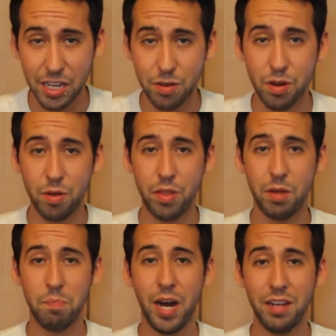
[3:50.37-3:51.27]
you know
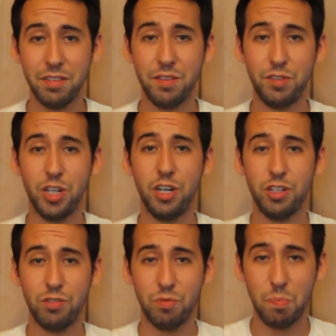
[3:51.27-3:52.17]
that positive
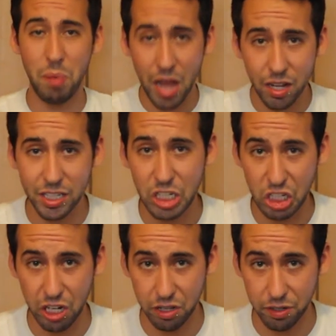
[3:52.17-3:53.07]
charges repel each
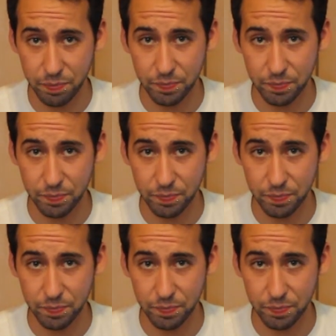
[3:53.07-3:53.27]
other.